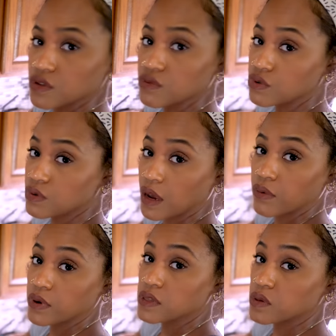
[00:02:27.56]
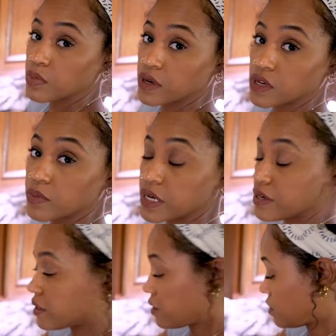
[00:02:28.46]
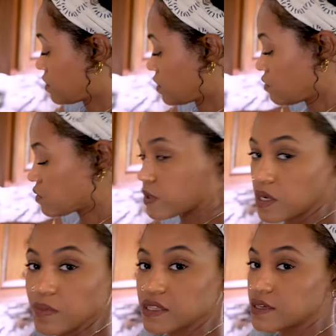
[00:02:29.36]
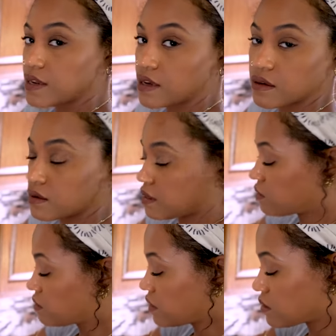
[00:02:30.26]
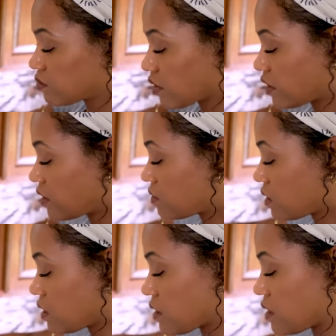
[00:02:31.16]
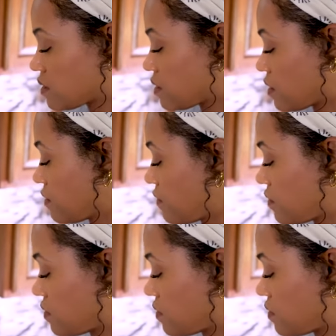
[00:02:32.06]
You do not want to burn your butter. You just want to melt it down. It don't need to brown, none of that stuff.